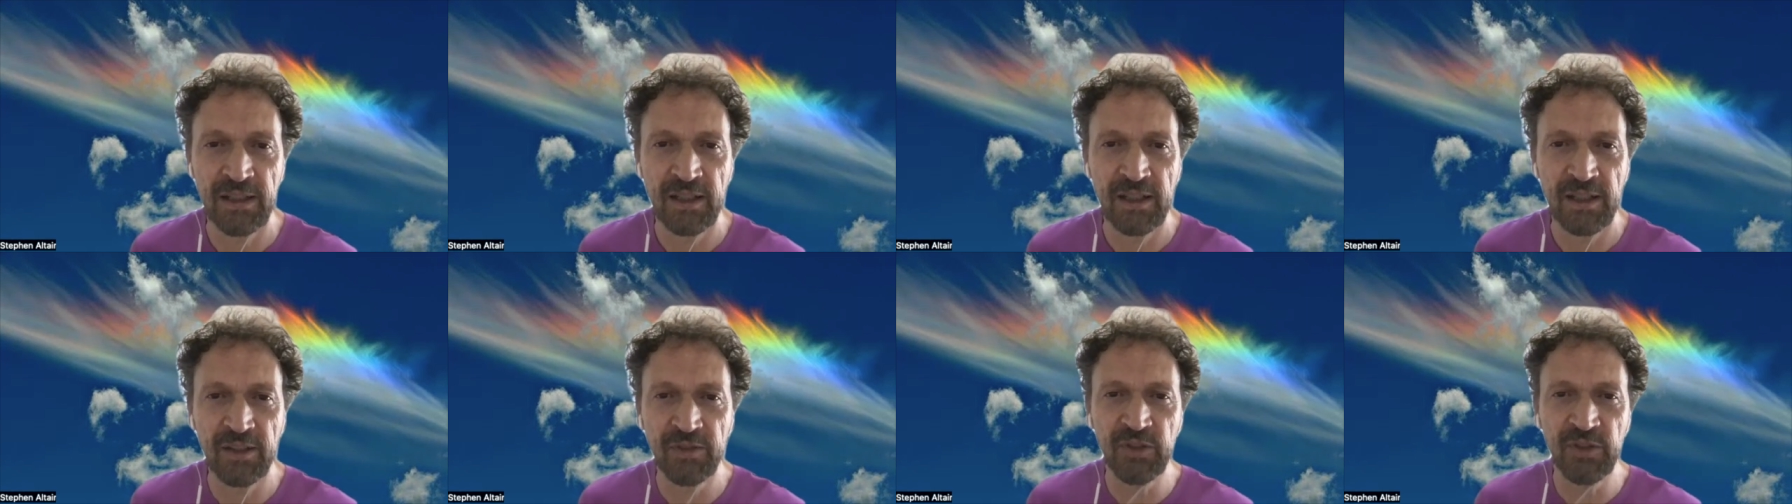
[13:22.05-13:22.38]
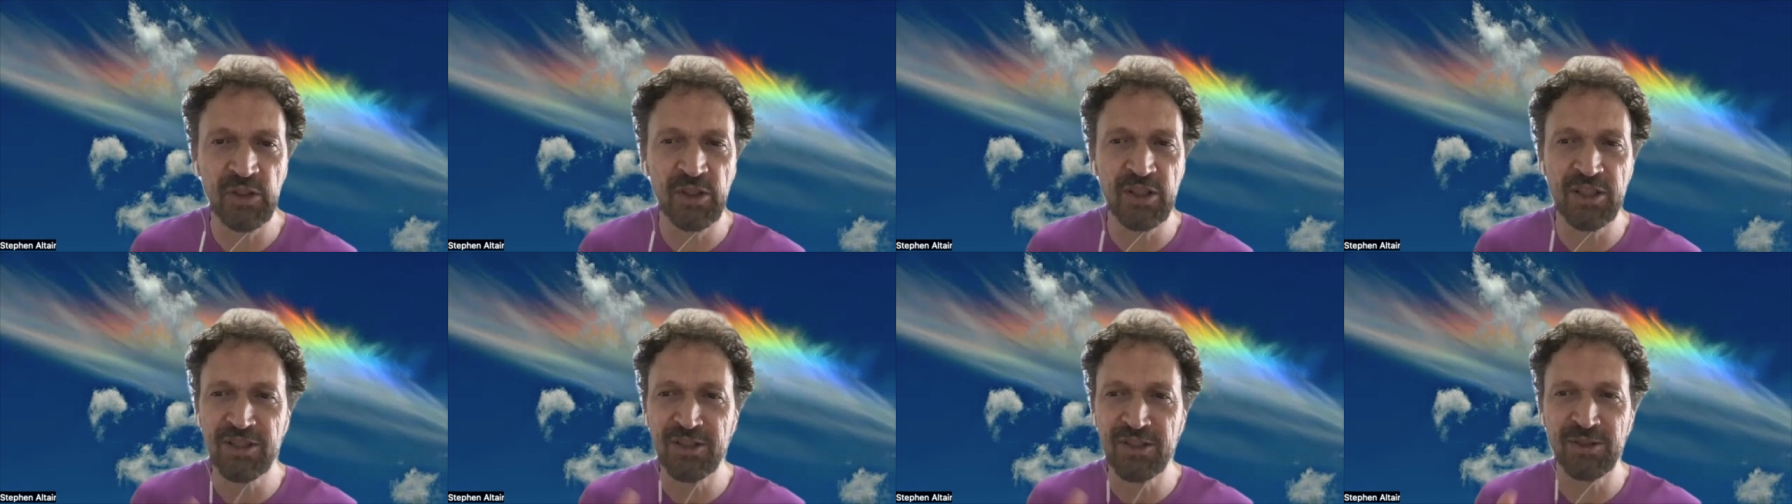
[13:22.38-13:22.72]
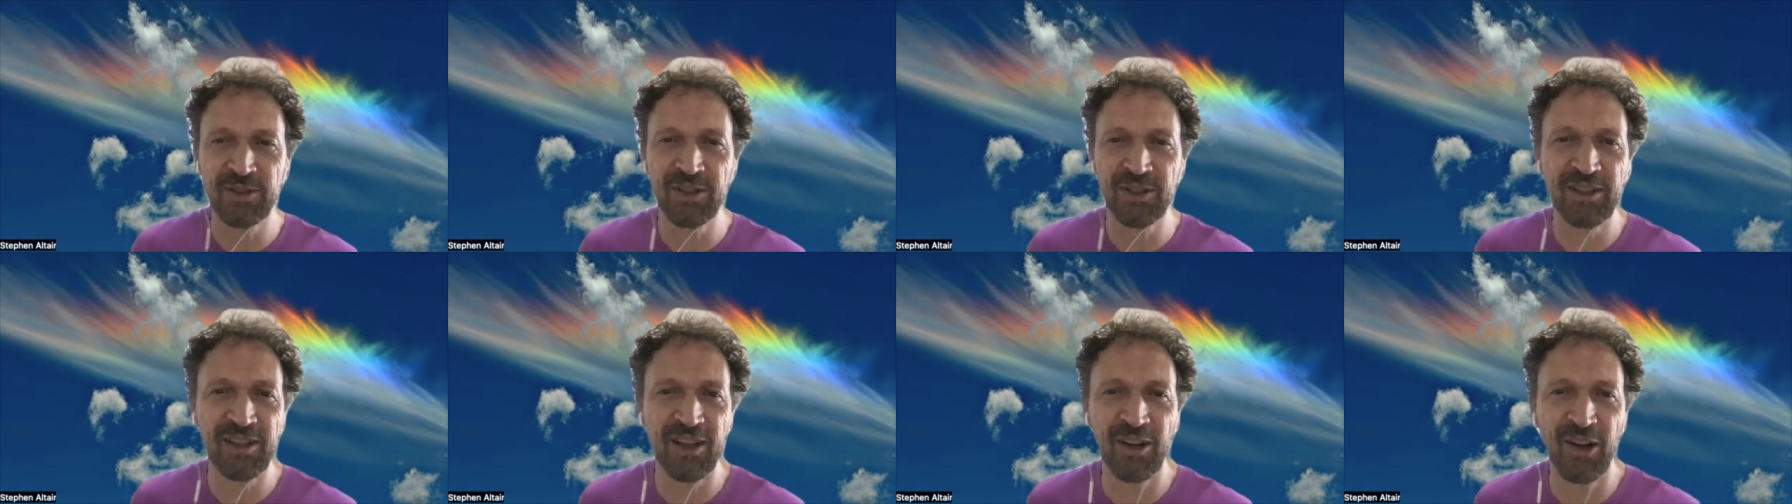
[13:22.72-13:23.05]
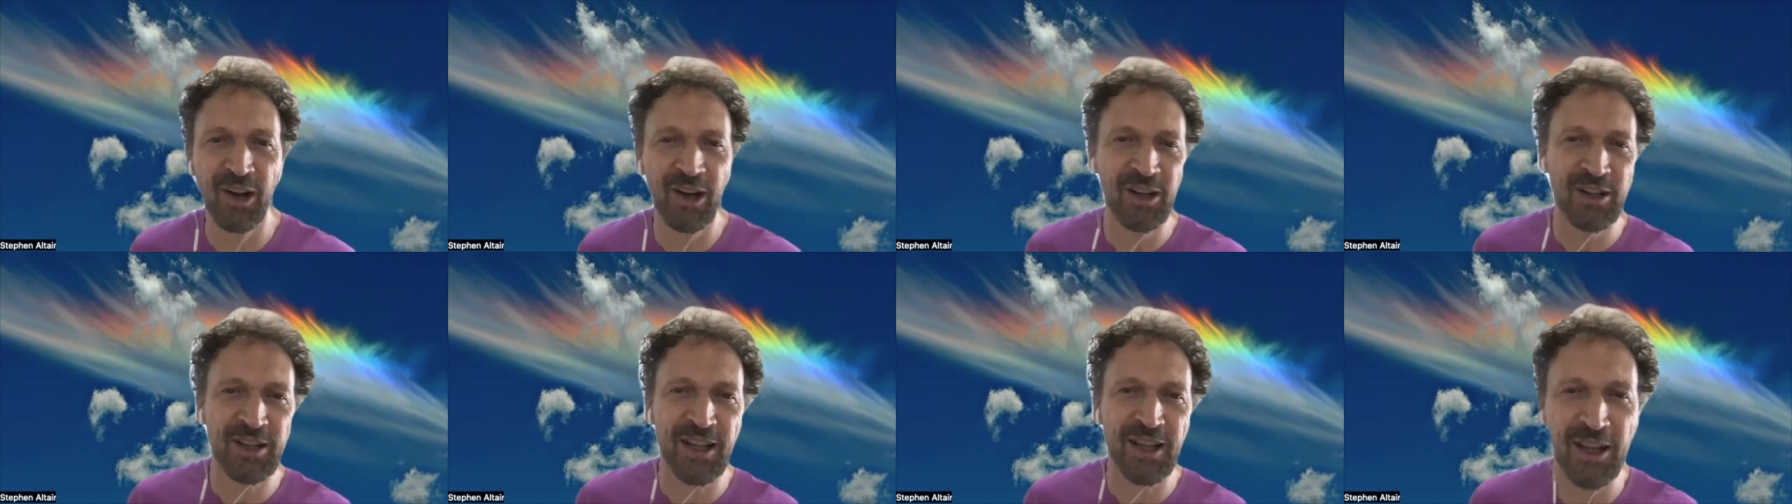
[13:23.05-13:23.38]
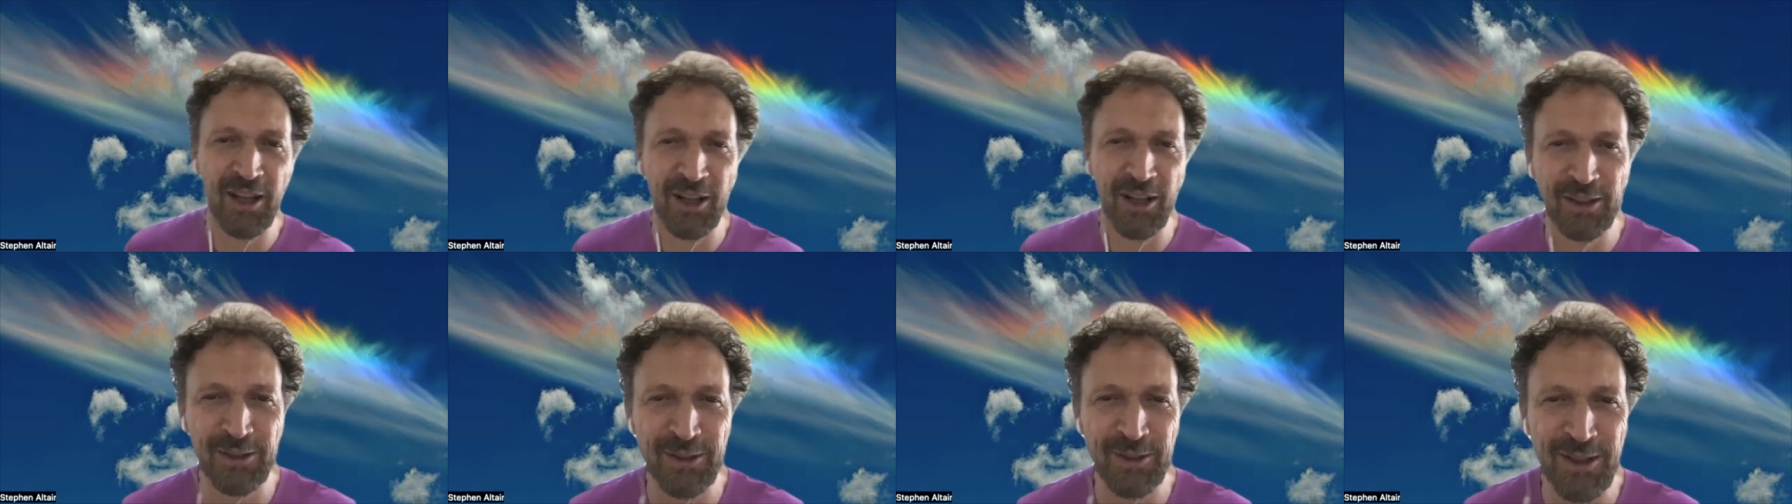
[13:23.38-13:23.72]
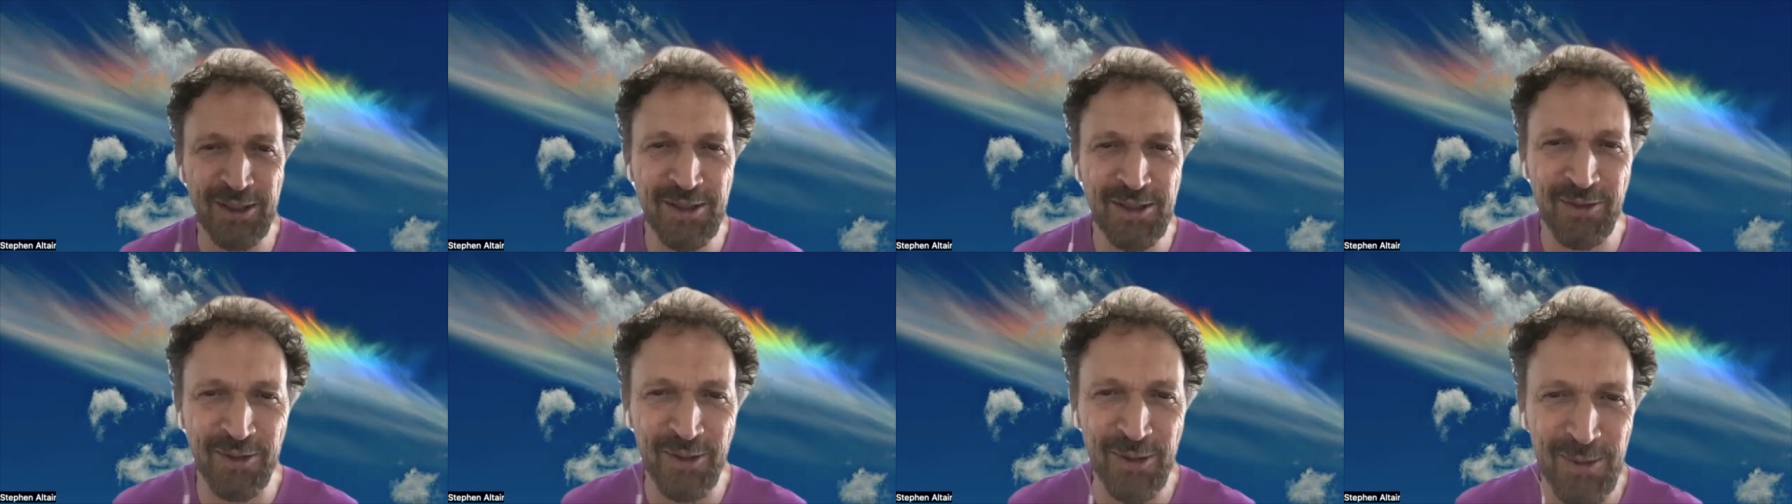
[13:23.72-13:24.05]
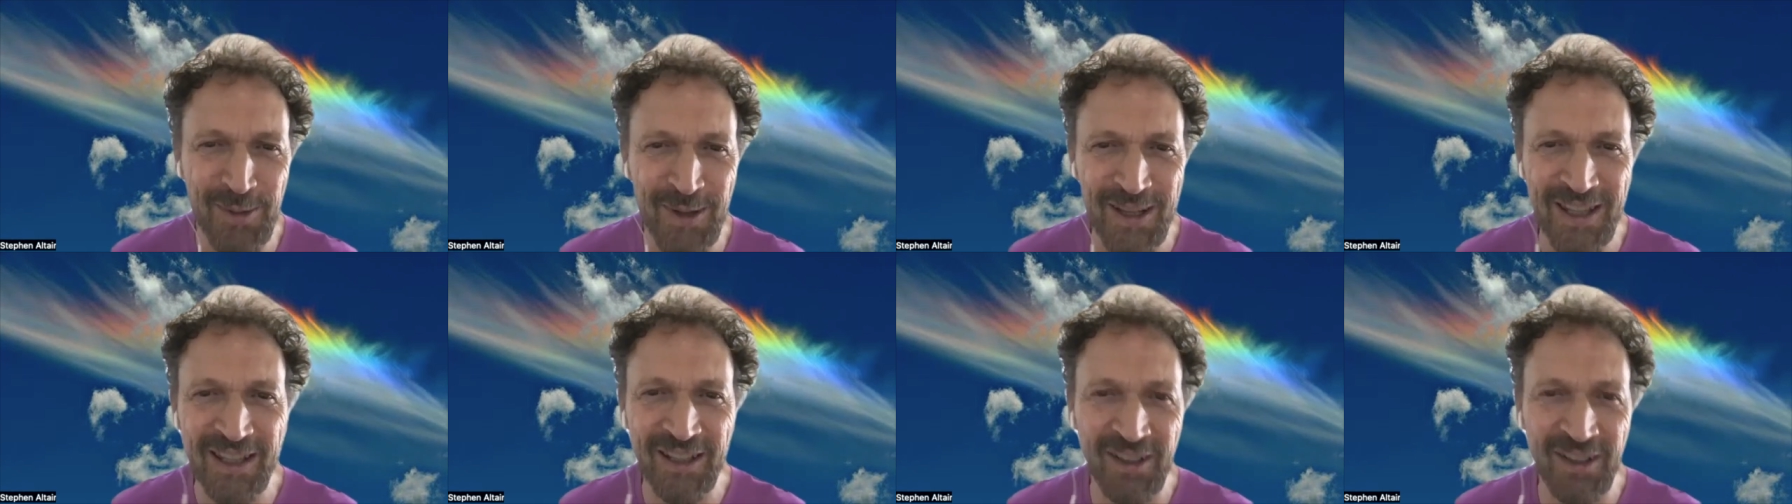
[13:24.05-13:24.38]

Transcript: If you just sort of go, okay, I'll do this for a week,